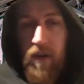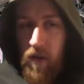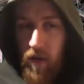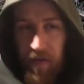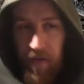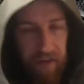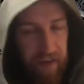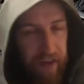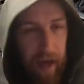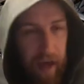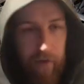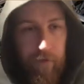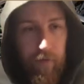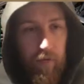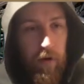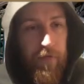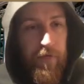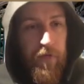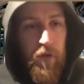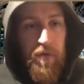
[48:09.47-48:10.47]
are set
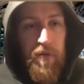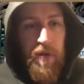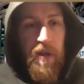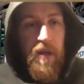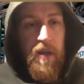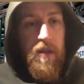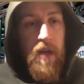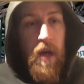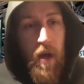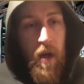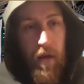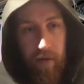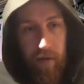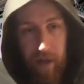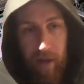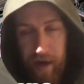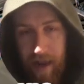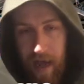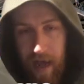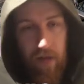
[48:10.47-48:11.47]
for a few years.
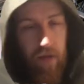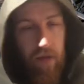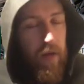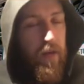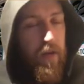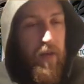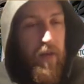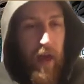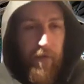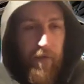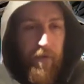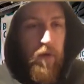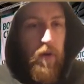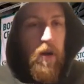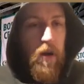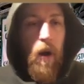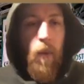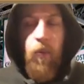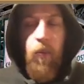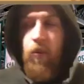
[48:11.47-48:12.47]
The Nets are set for a
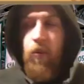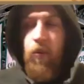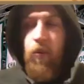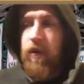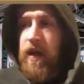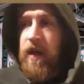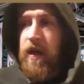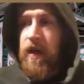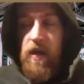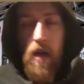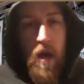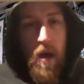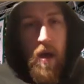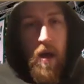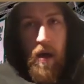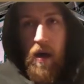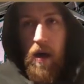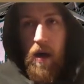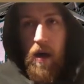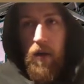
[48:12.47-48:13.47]
couple of years.
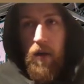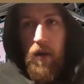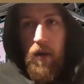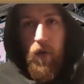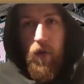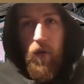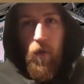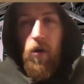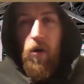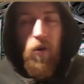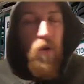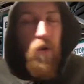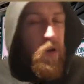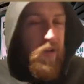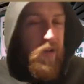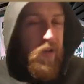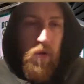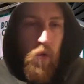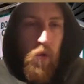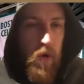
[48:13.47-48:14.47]
Toronto are
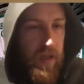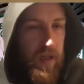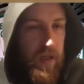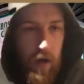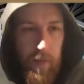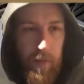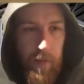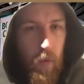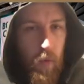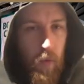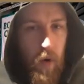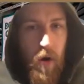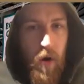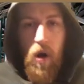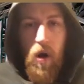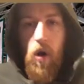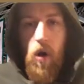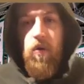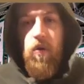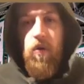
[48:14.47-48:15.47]
just always going to be well
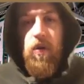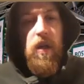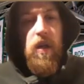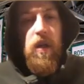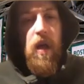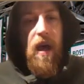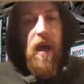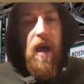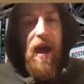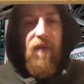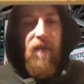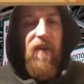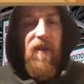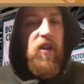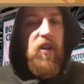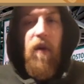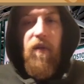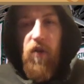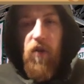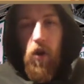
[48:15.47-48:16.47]
coached. And then
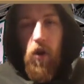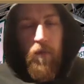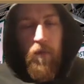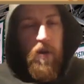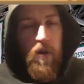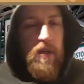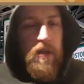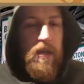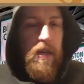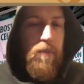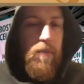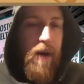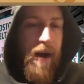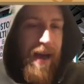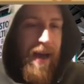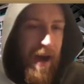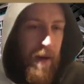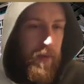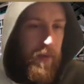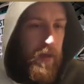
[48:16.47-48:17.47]
you have the obvious in
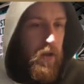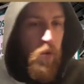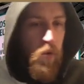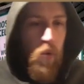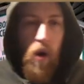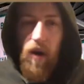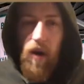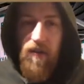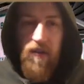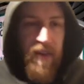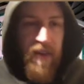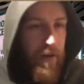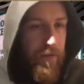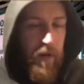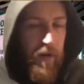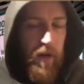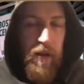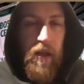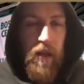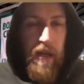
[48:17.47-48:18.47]
Miami who are set
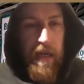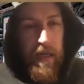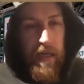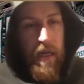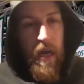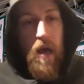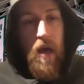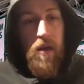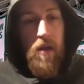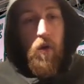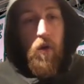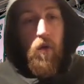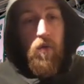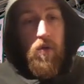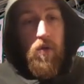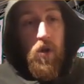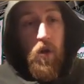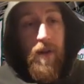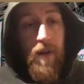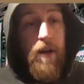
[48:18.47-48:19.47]
for years. So
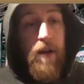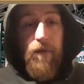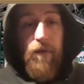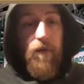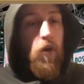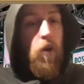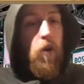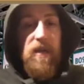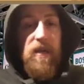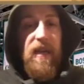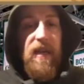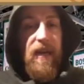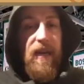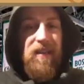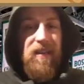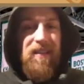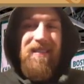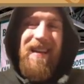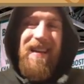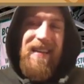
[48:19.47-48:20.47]
that top
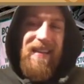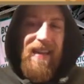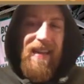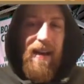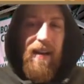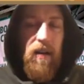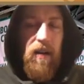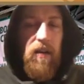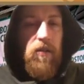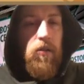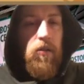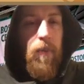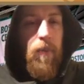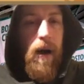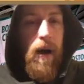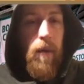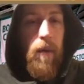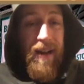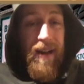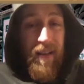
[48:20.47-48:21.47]
6, Indiana could drop
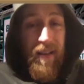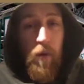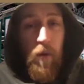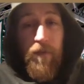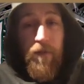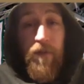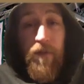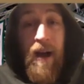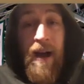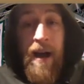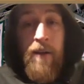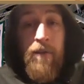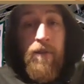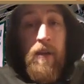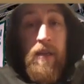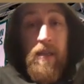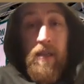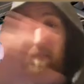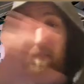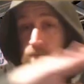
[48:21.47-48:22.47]
out, but that top 5
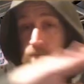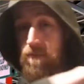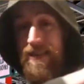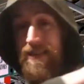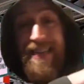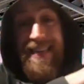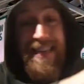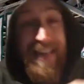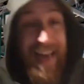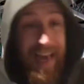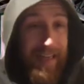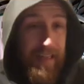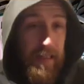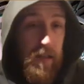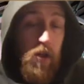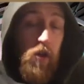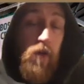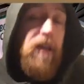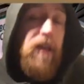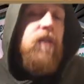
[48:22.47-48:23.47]
is set.
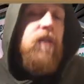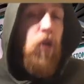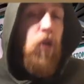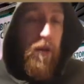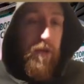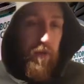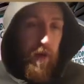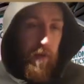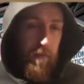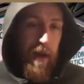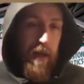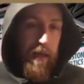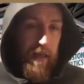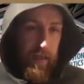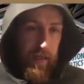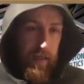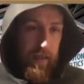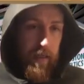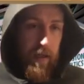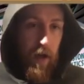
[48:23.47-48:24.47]
So he's got 3
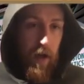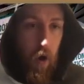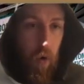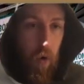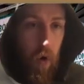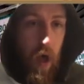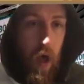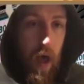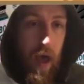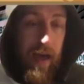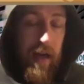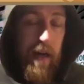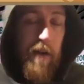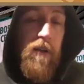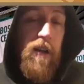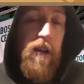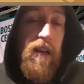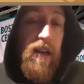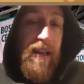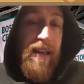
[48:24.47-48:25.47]
places to go. And if
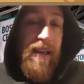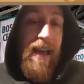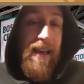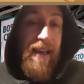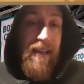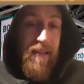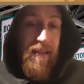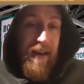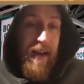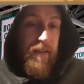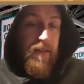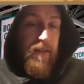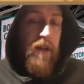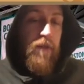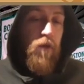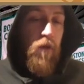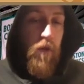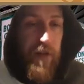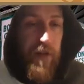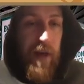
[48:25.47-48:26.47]
he can get into that
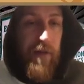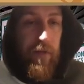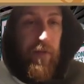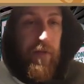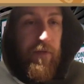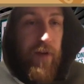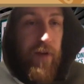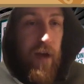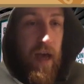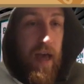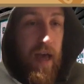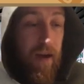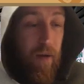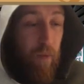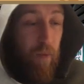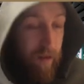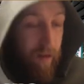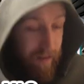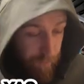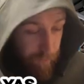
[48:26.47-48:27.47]
6th or 7th
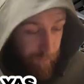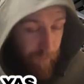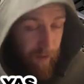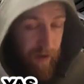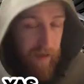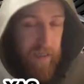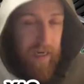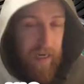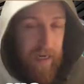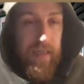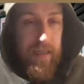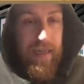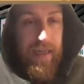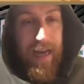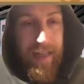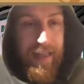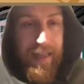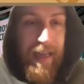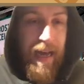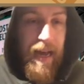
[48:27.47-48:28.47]
with a franchise
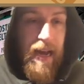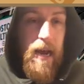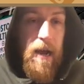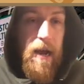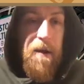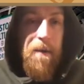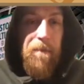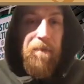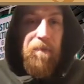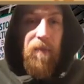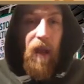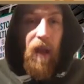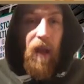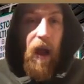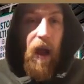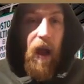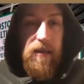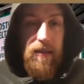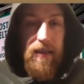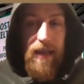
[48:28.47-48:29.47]
like that,
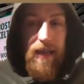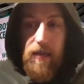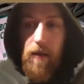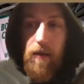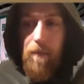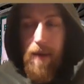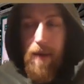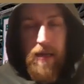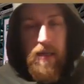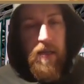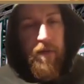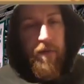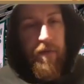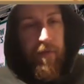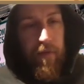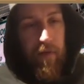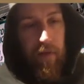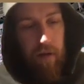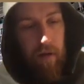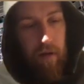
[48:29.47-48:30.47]
that's a
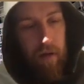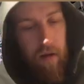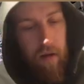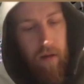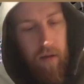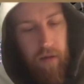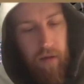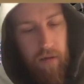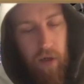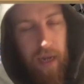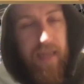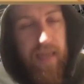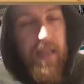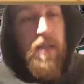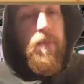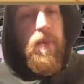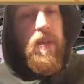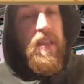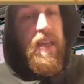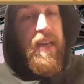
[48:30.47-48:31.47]
massive
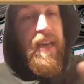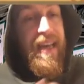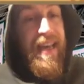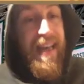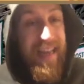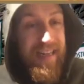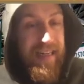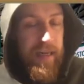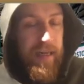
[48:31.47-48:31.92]
testament to his